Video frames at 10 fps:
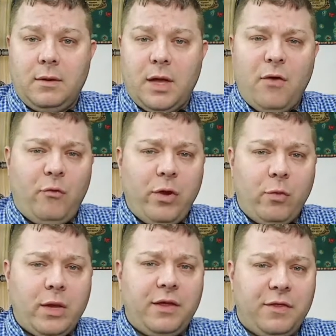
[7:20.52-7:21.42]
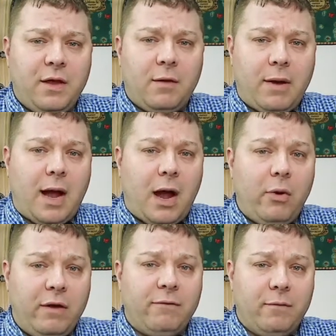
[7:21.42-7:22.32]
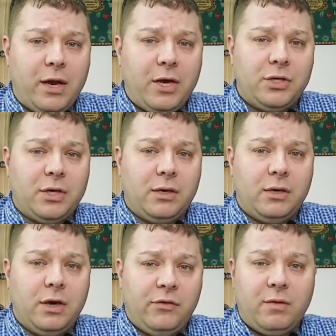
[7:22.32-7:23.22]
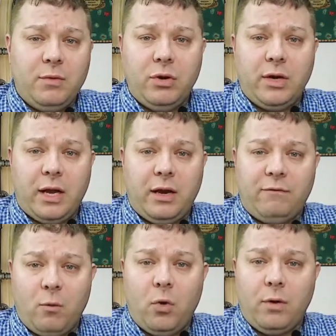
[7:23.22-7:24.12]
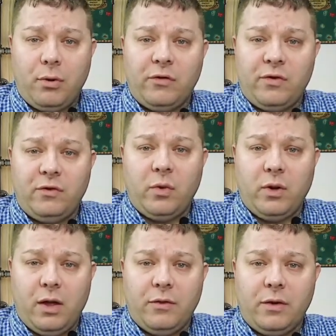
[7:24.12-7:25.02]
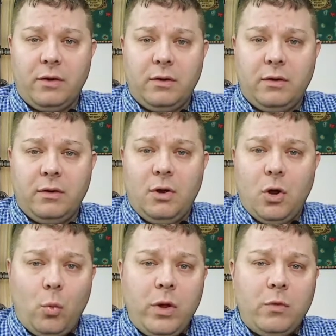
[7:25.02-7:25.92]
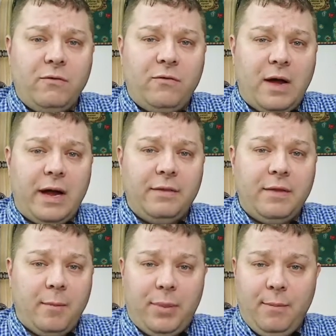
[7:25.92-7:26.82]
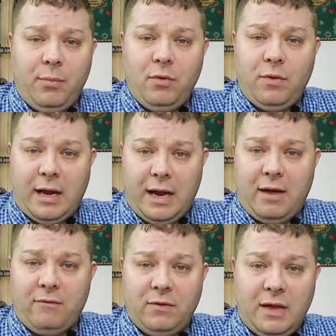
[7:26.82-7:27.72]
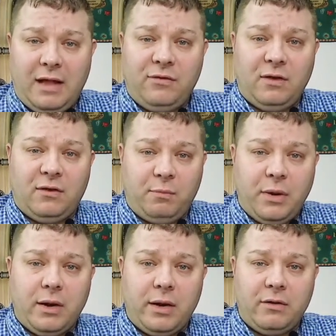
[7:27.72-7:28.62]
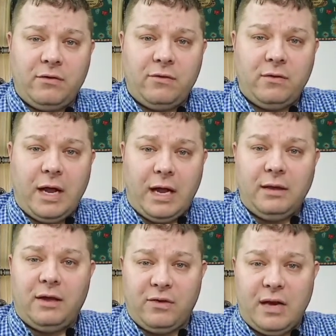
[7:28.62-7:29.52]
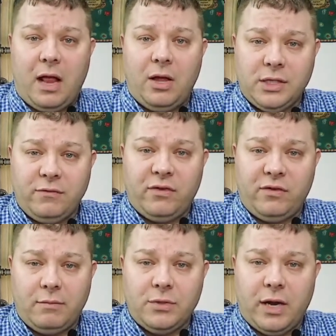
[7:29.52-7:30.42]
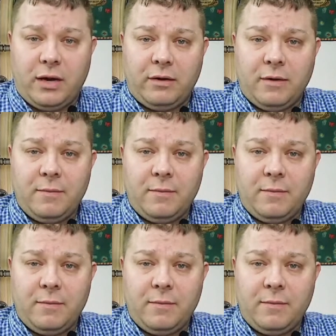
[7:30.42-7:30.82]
If we really think about how information is communicated from one person to another, we will find that people that have less experience and less knowledge of a subject